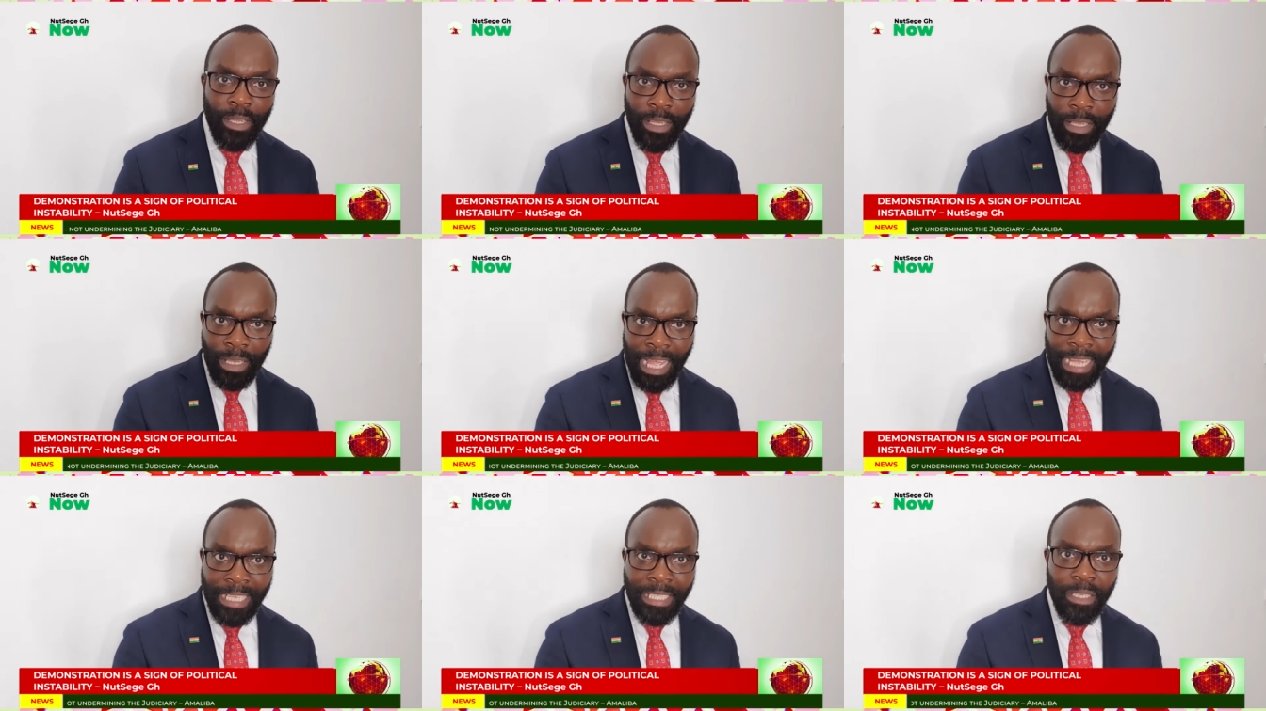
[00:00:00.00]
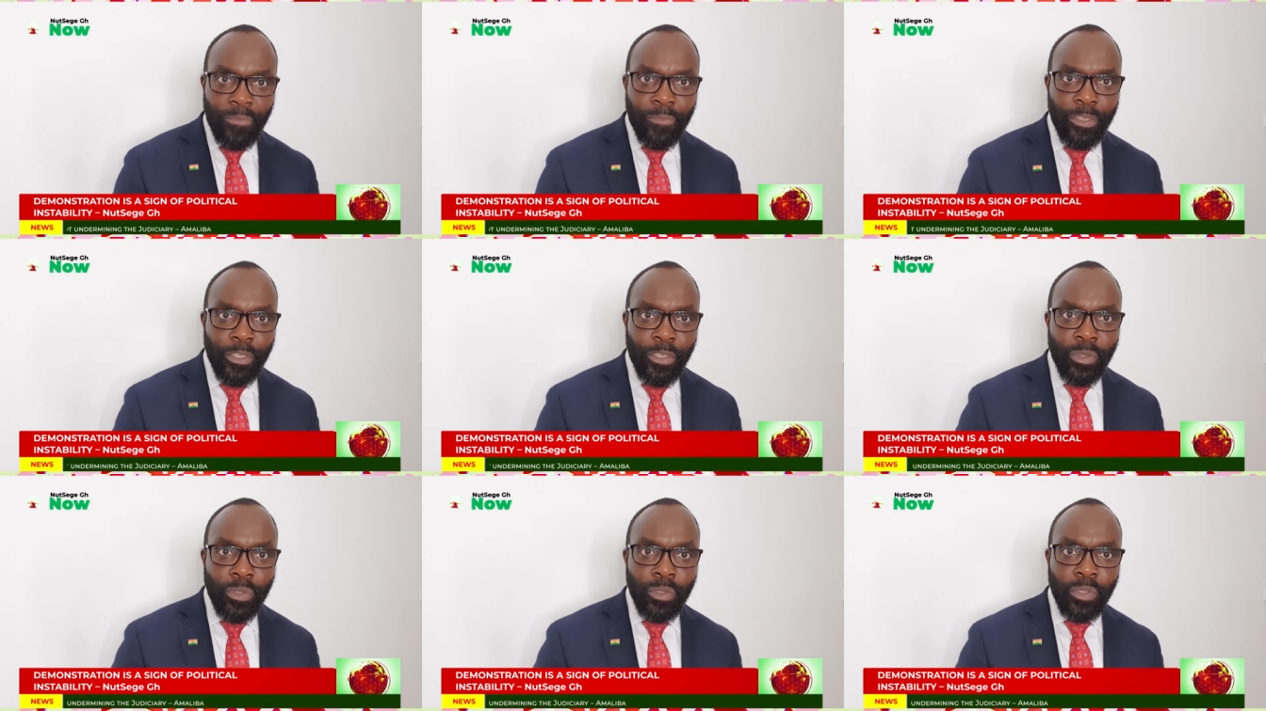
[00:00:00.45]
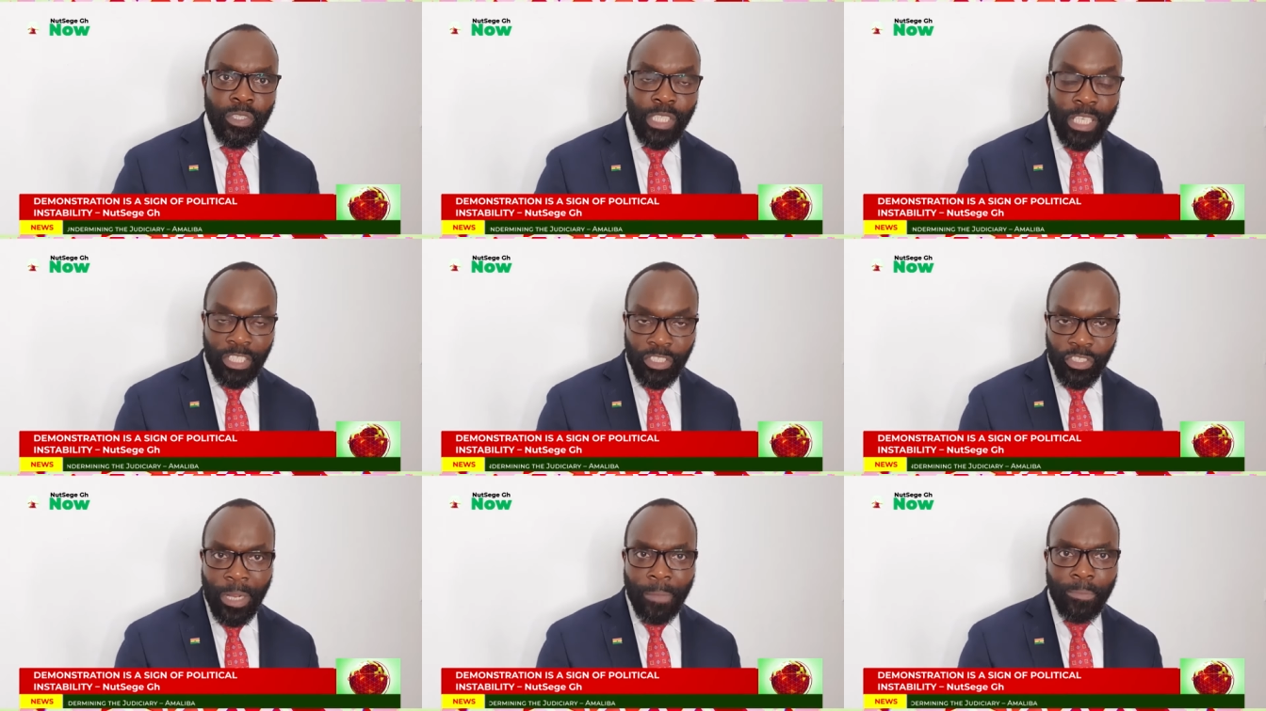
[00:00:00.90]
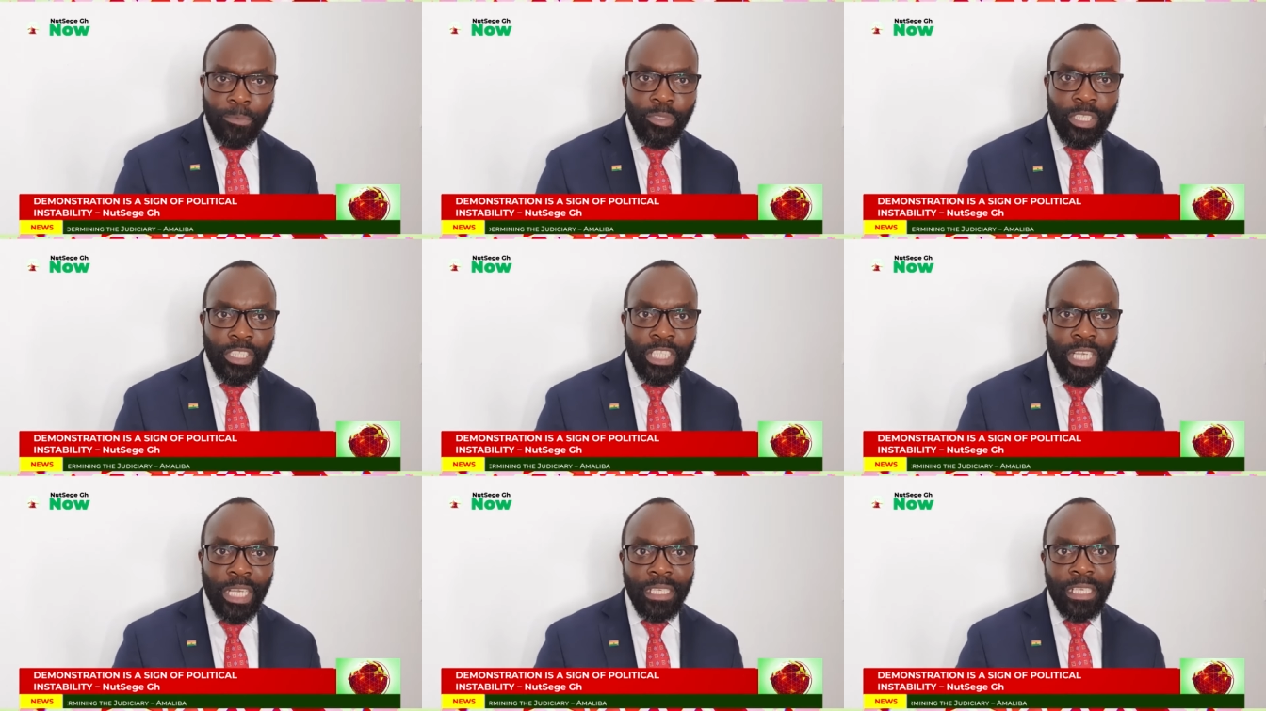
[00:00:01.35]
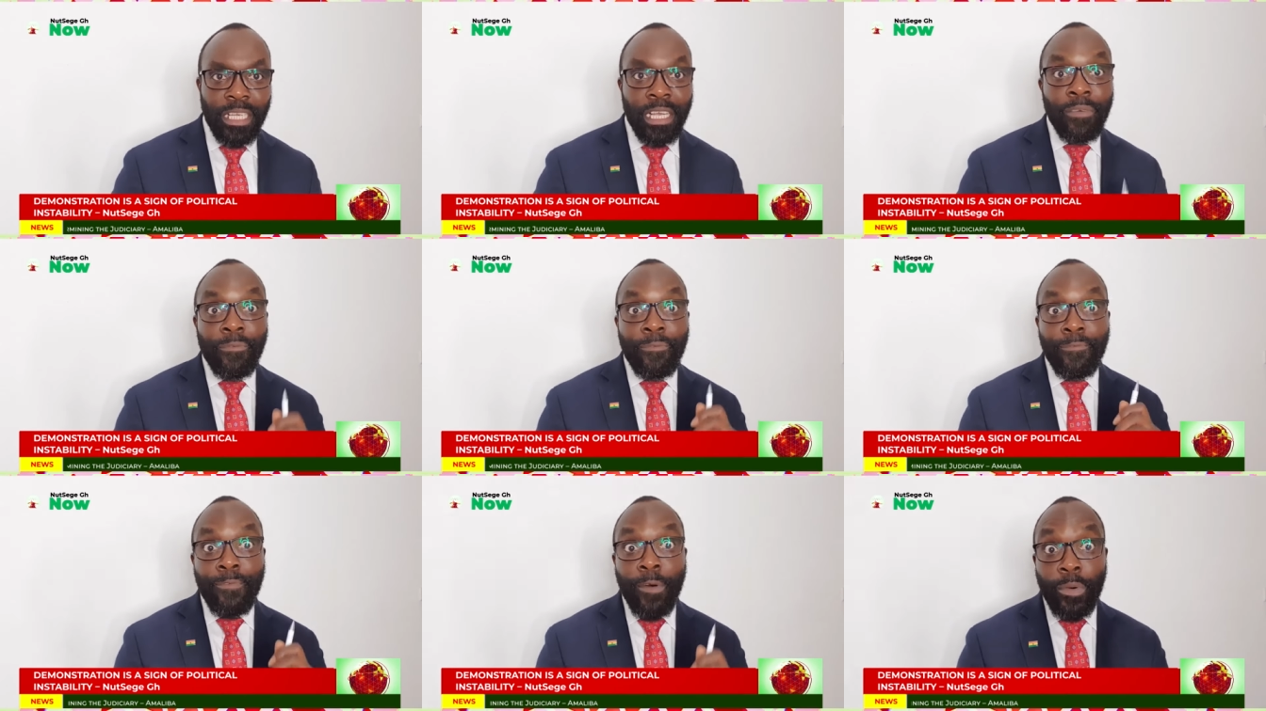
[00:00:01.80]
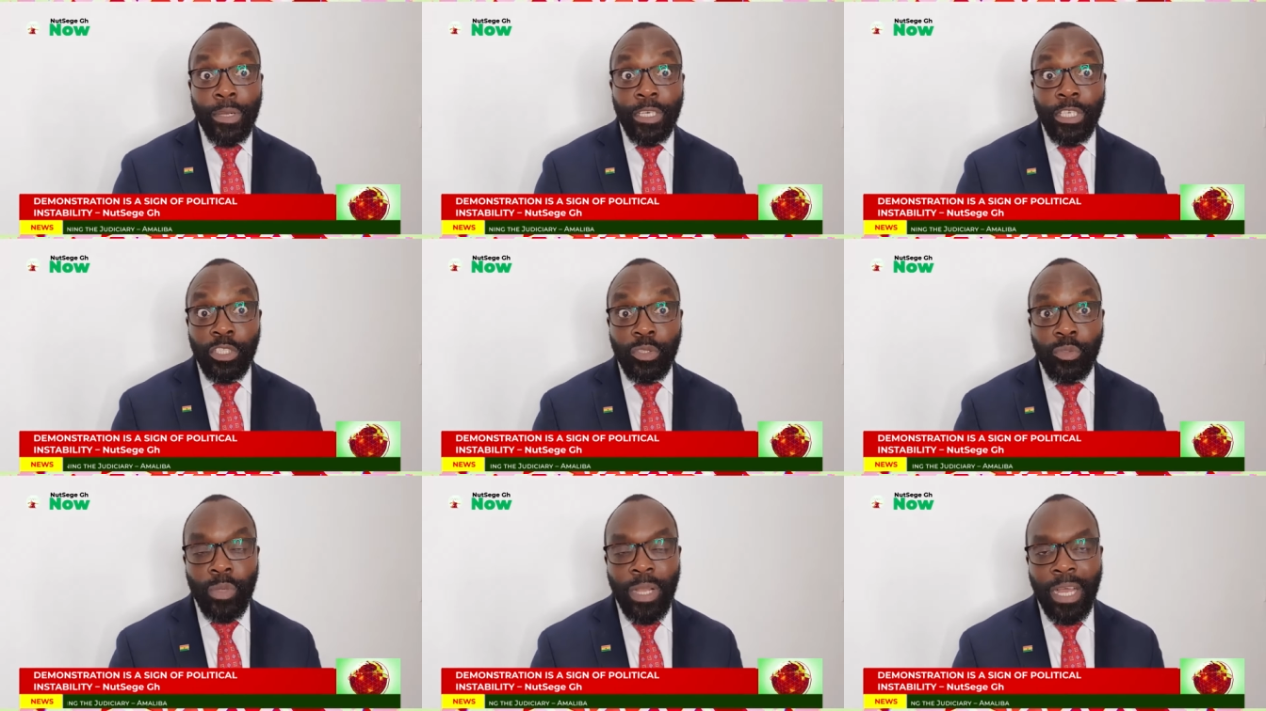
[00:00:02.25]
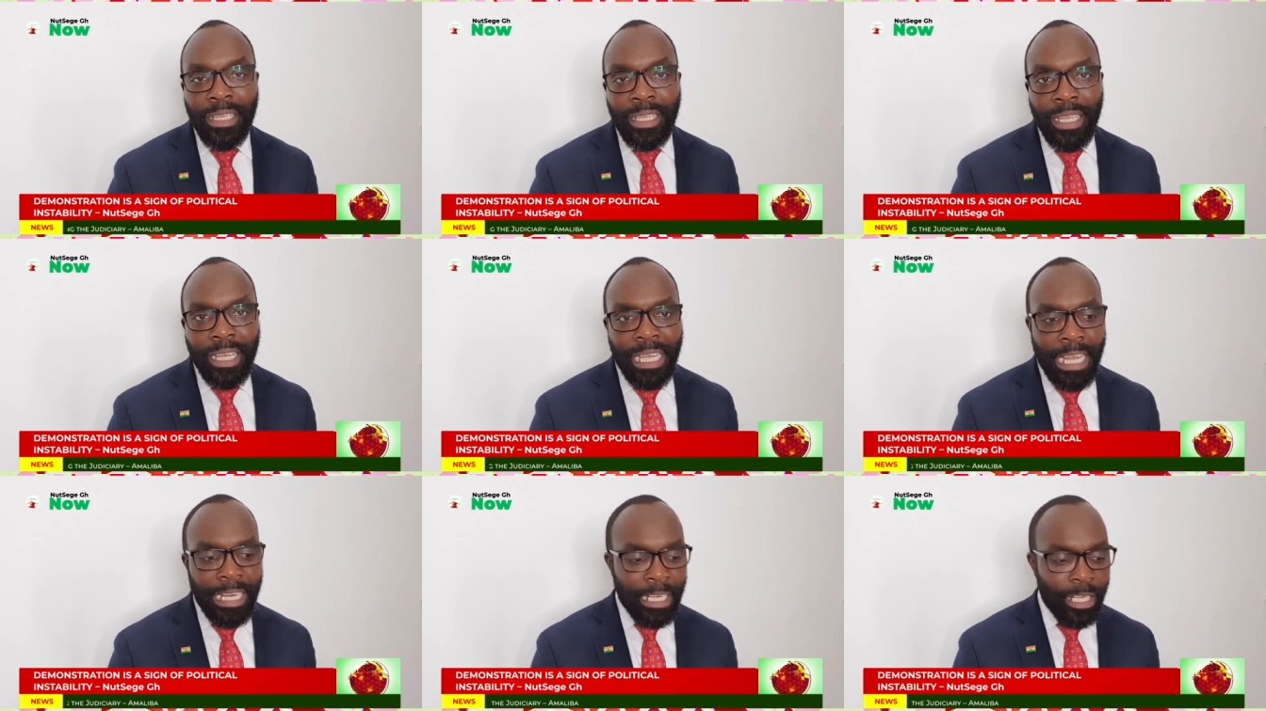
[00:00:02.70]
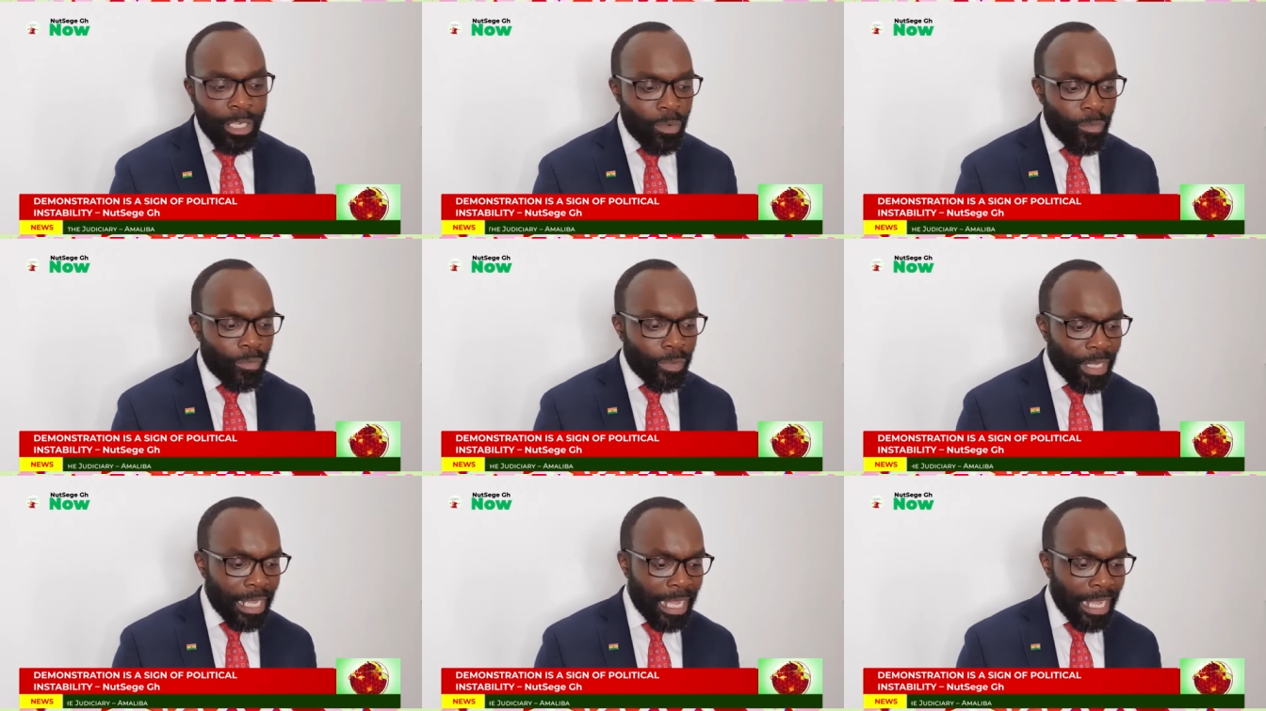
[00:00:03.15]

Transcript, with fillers: Like the video, subscribe to the channel, and forward it to other Ghana loving